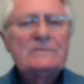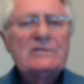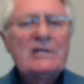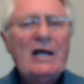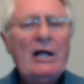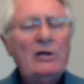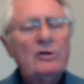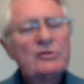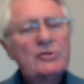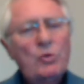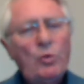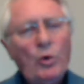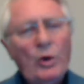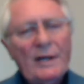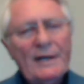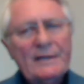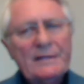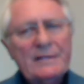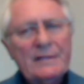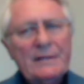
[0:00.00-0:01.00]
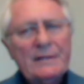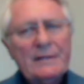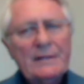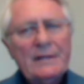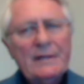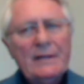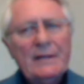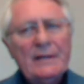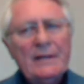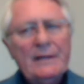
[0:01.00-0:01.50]
tells what
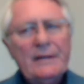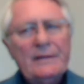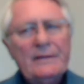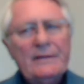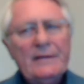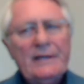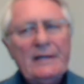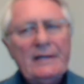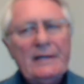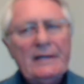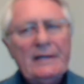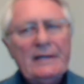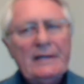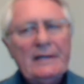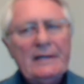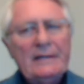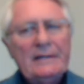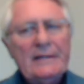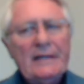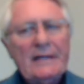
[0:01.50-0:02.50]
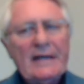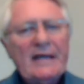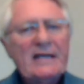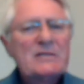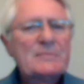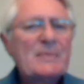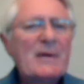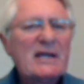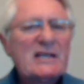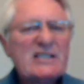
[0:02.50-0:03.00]
the
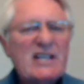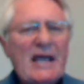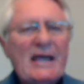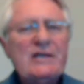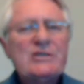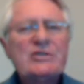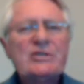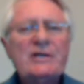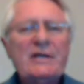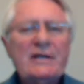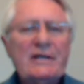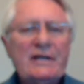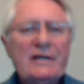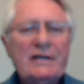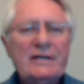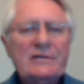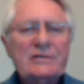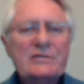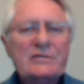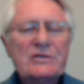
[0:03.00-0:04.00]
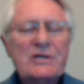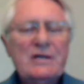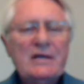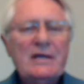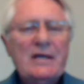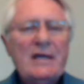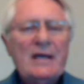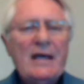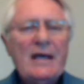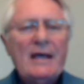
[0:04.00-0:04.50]
expectation is
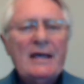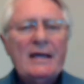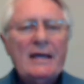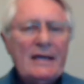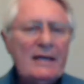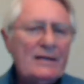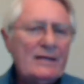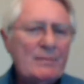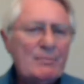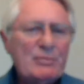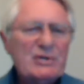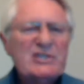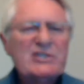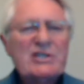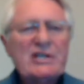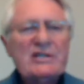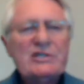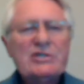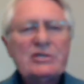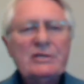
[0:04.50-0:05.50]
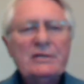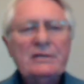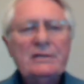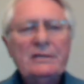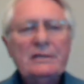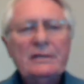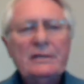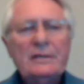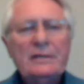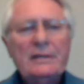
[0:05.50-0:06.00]
in the
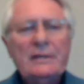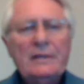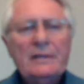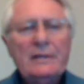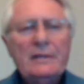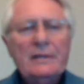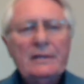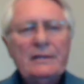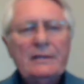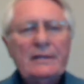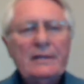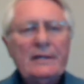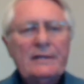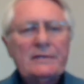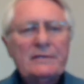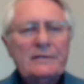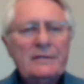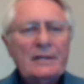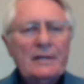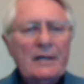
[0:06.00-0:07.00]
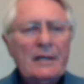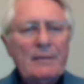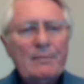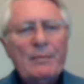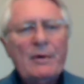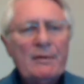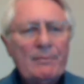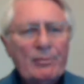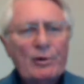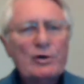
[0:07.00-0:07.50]
position that
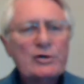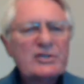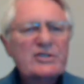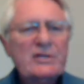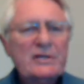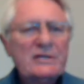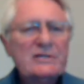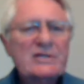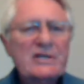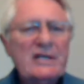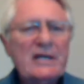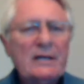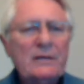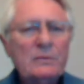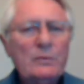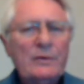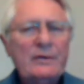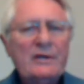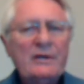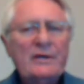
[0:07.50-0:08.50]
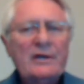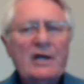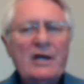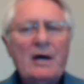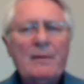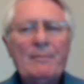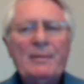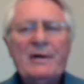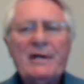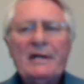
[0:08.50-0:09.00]
a person is in within the
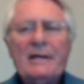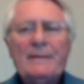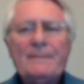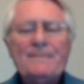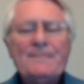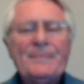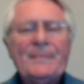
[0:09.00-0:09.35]
company.